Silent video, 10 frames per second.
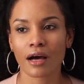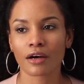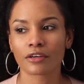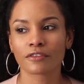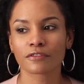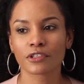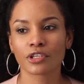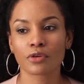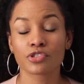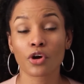of, you
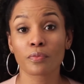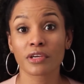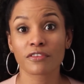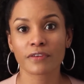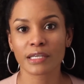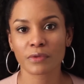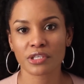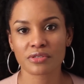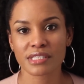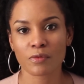know, don't be afraid
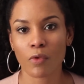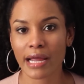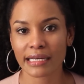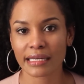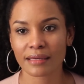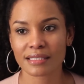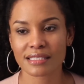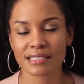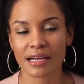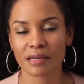when you see whitening because
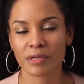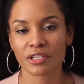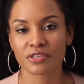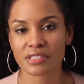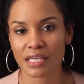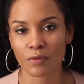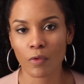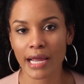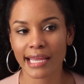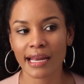it's not going to make your skin
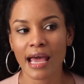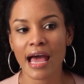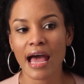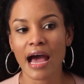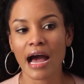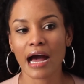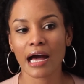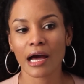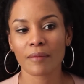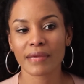white.
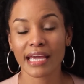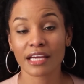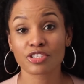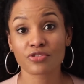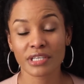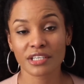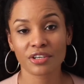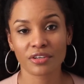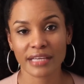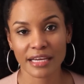Um, and Trini
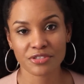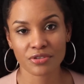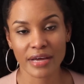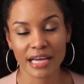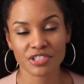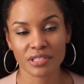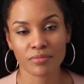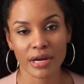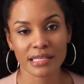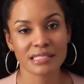Girl Natural actually
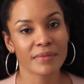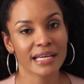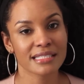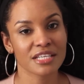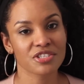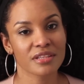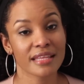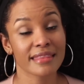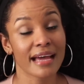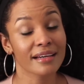brought it to my attention
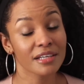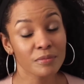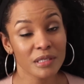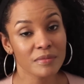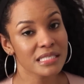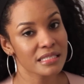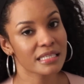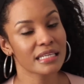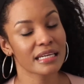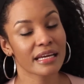that that could be
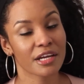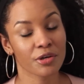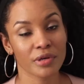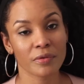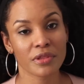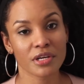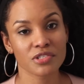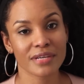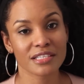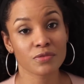misleading, and I agree with her.
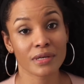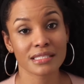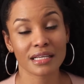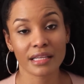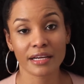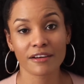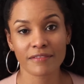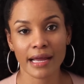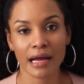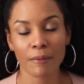So I just wanted to
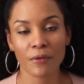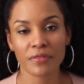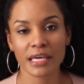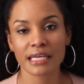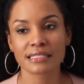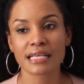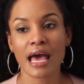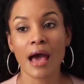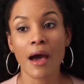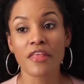clarify a couple things.
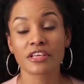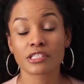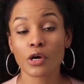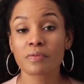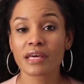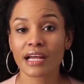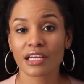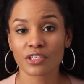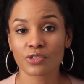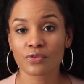The soap that I
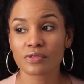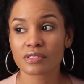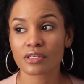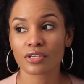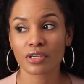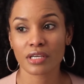use